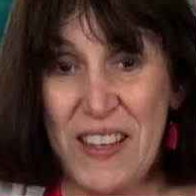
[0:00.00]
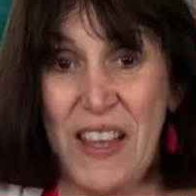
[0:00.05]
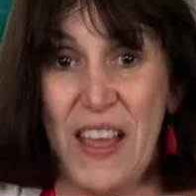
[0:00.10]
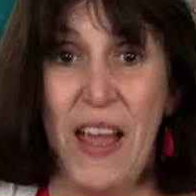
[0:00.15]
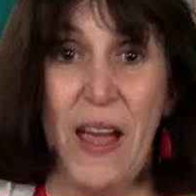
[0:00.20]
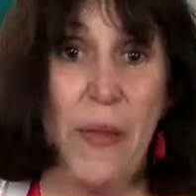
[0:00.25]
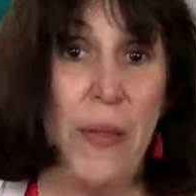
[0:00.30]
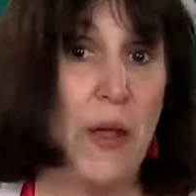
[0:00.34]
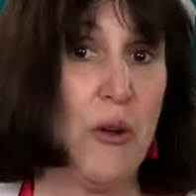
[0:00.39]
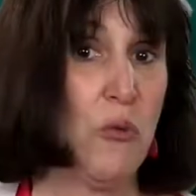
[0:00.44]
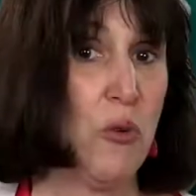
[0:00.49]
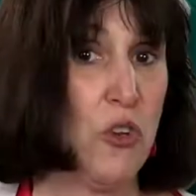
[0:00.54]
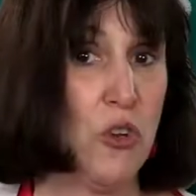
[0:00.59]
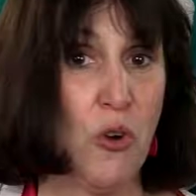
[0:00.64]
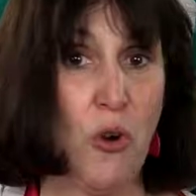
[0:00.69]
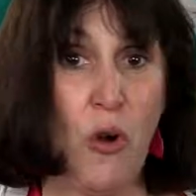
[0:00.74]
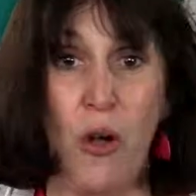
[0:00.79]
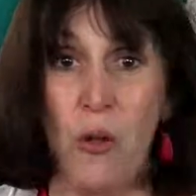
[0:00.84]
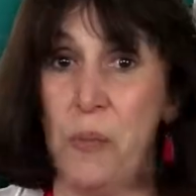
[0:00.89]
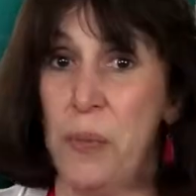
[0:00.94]
And then when
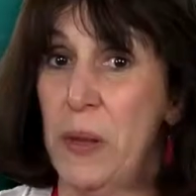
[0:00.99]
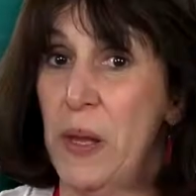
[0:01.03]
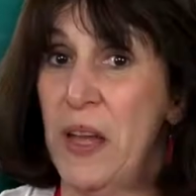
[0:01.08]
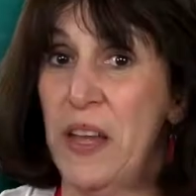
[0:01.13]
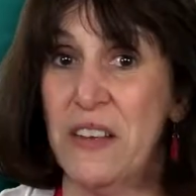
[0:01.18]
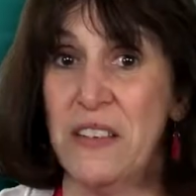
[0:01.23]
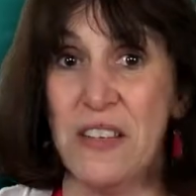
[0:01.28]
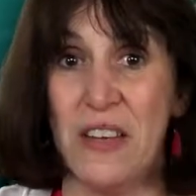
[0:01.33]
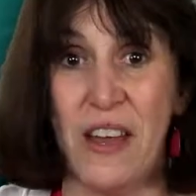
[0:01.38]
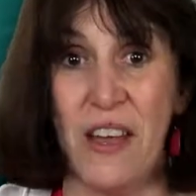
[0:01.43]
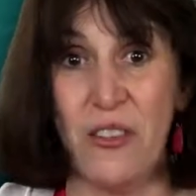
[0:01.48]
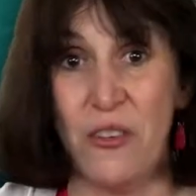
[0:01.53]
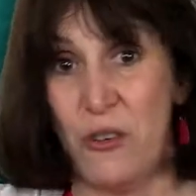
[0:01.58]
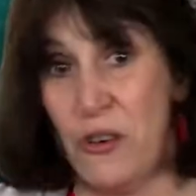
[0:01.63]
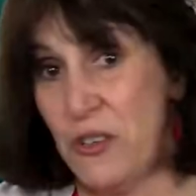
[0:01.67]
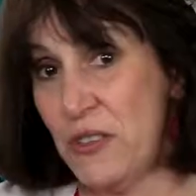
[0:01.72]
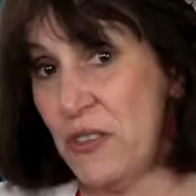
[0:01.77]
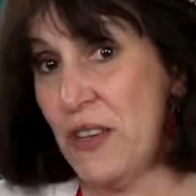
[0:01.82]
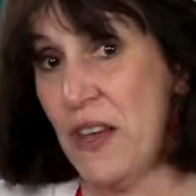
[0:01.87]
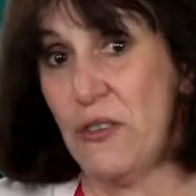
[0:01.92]
you're all playing together,
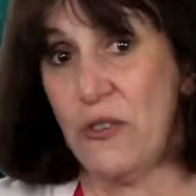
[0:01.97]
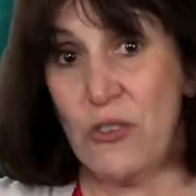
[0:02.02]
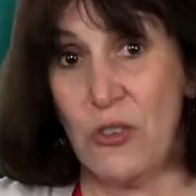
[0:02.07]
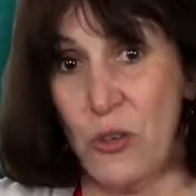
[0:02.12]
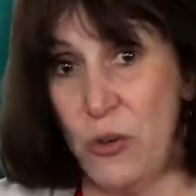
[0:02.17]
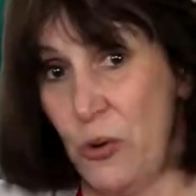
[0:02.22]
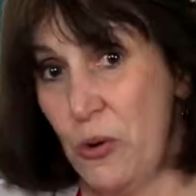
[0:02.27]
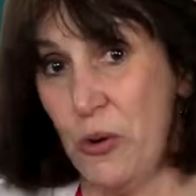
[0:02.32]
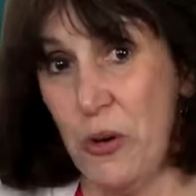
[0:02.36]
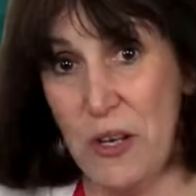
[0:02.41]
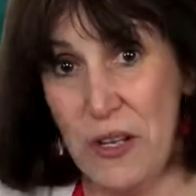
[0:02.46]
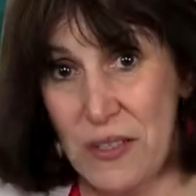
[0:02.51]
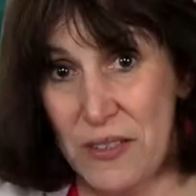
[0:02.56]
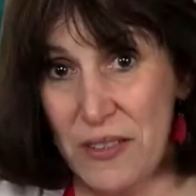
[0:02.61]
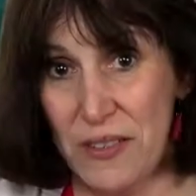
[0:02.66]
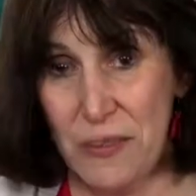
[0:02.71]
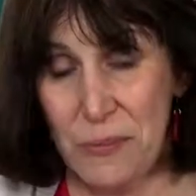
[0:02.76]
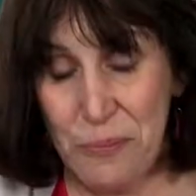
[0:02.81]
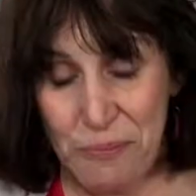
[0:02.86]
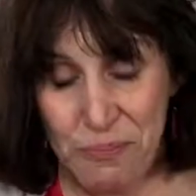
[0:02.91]
it sounds glorious.